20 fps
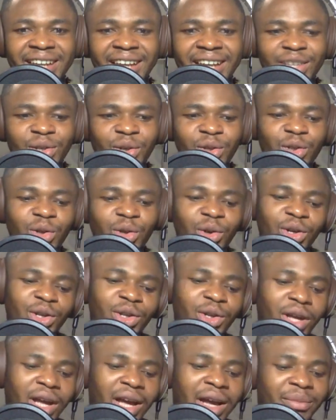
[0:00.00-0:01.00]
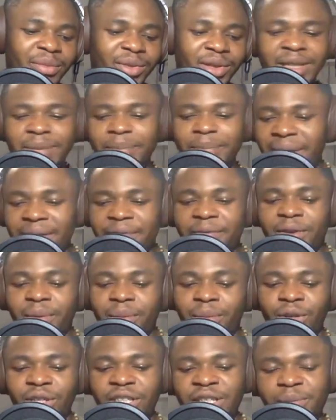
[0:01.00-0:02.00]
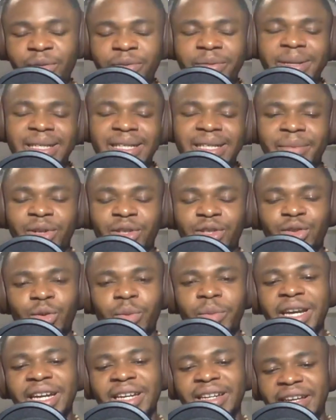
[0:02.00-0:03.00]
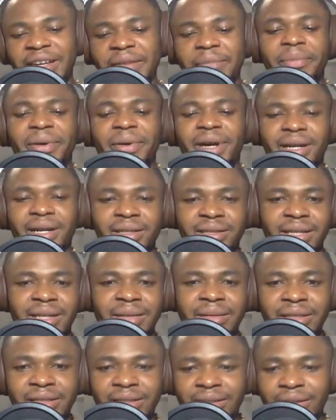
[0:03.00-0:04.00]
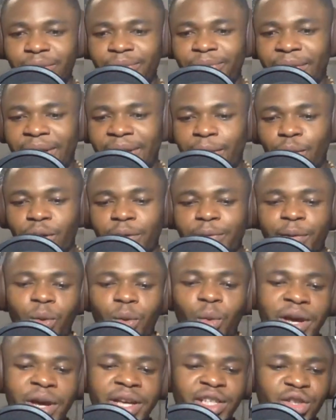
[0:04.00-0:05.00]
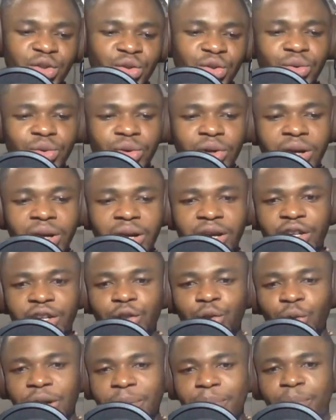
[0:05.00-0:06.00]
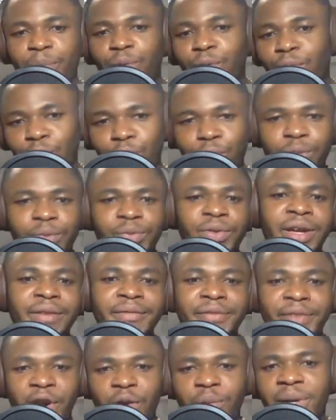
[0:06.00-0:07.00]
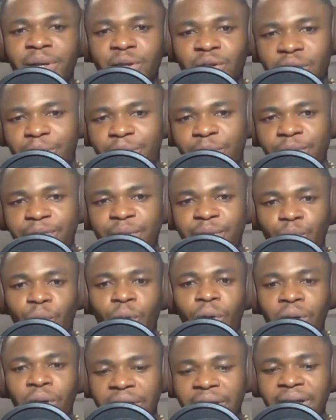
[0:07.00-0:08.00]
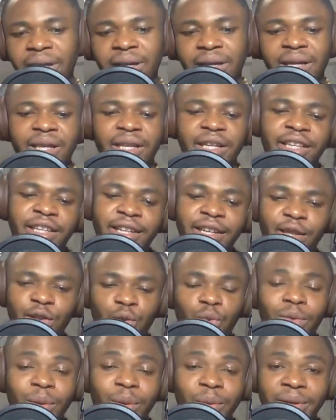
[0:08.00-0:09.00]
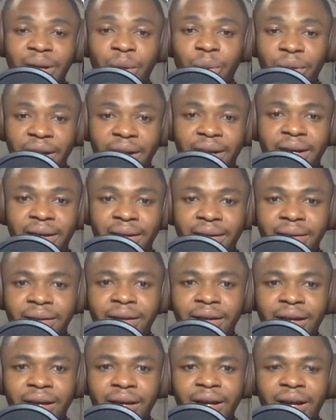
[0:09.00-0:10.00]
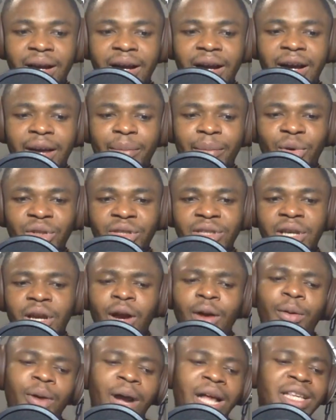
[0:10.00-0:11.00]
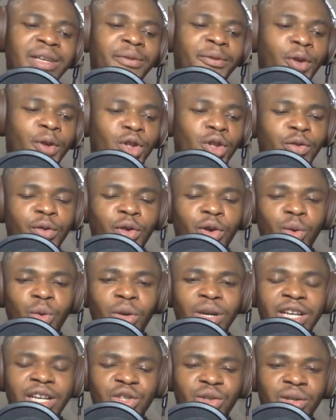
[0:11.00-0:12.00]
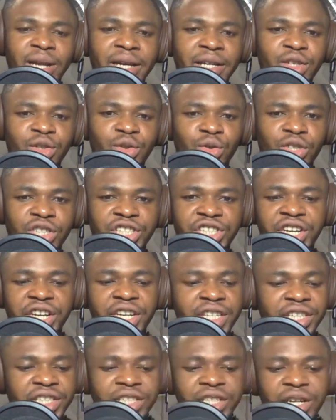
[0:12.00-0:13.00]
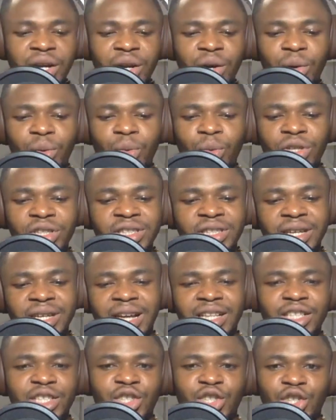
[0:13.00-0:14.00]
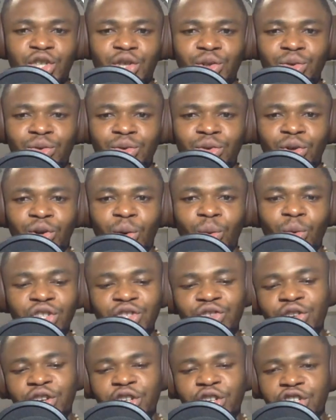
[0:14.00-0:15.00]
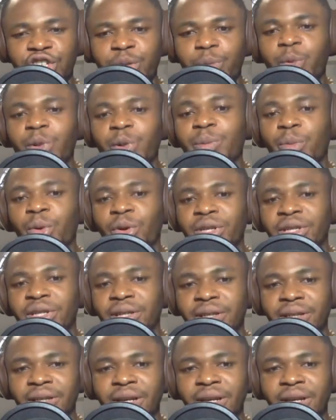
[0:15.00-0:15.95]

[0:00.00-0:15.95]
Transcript: So you know, you, um, this platform or this movement is about you know making impact and looking for ways to you know improve the environment, improve the world, the little way that we can. Um, but I think first of all, one has to like you know change one's attitude or one's relationship with money.